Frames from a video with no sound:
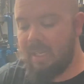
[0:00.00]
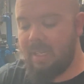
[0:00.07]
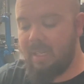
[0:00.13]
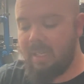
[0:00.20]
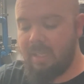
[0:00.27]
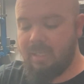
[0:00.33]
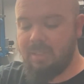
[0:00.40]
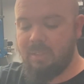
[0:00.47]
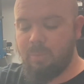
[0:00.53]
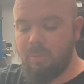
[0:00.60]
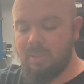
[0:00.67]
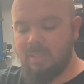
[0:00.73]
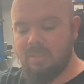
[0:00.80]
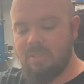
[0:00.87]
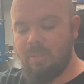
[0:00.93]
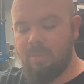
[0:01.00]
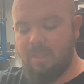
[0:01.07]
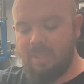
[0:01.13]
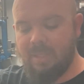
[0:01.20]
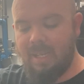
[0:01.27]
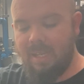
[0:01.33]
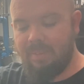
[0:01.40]
and you really just don't want
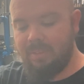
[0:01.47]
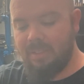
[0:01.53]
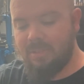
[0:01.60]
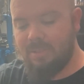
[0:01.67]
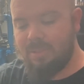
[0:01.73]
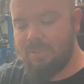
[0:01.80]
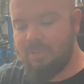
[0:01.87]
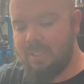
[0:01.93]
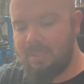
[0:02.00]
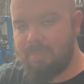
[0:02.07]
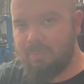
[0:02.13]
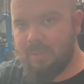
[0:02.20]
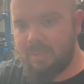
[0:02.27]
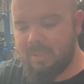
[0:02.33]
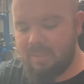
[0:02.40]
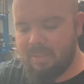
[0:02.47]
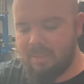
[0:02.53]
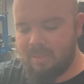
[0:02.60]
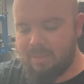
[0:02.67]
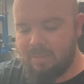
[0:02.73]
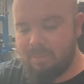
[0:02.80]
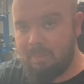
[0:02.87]
to dive in too deep with
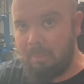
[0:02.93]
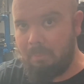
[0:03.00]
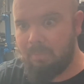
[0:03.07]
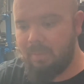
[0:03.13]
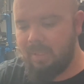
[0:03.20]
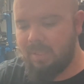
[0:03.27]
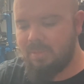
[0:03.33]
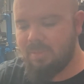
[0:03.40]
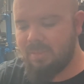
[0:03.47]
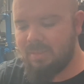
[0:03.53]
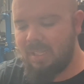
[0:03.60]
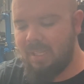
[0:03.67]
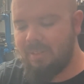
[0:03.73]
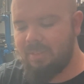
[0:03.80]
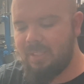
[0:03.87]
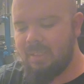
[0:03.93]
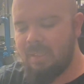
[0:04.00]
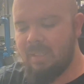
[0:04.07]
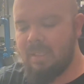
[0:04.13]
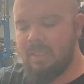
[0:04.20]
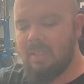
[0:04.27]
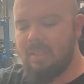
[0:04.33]
the financial side of it,
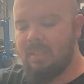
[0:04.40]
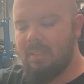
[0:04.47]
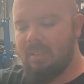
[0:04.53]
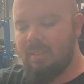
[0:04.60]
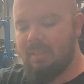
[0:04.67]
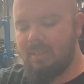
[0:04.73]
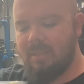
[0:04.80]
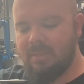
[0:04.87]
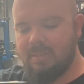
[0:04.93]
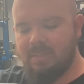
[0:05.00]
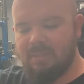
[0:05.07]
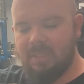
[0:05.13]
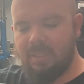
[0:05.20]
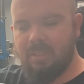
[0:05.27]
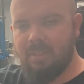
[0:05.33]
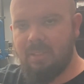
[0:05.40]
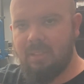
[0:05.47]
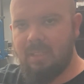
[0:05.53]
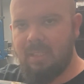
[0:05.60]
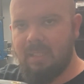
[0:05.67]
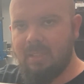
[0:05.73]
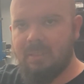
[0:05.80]
this is a good
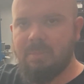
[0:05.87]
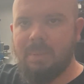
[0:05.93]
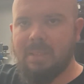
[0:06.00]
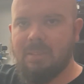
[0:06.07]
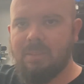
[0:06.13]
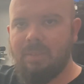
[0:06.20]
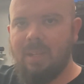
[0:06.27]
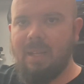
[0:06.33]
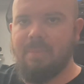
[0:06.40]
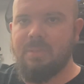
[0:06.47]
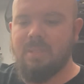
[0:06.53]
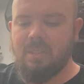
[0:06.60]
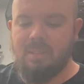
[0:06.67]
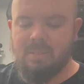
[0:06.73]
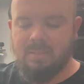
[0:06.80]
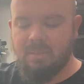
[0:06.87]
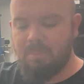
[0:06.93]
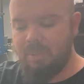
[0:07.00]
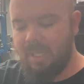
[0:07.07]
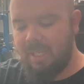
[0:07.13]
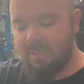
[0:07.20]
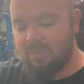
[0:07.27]
inexpensive option. It's the
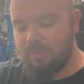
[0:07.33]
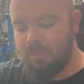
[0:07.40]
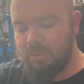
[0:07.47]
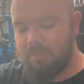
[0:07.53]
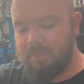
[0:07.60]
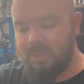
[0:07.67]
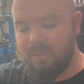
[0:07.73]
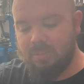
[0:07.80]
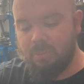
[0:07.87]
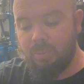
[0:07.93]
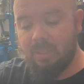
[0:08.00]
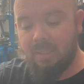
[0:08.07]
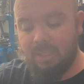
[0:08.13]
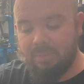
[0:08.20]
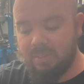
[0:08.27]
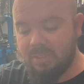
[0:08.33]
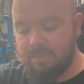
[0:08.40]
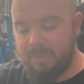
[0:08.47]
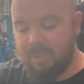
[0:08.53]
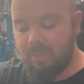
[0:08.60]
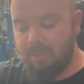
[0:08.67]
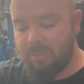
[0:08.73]
Black Scorpion 2011
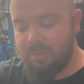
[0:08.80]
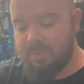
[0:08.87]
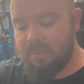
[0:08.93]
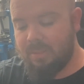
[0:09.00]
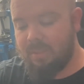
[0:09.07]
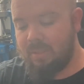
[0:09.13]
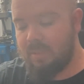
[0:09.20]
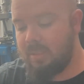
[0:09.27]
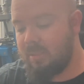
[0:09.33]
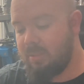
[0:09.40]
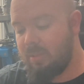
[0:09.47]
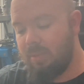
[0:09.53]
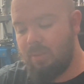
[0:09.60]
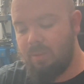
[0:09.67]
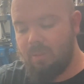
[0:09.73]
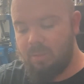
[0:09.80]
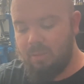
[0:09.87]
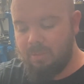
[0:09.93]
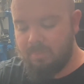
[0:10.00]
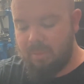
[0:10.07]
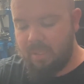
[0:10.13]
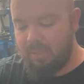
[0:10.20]
speed holster. It's
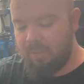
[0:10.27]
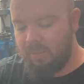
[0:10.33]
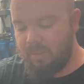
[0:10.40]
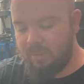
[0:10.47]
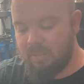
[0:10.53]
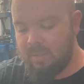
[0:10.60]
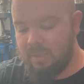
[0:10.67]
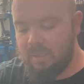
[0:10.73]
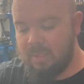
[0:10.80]
all metal.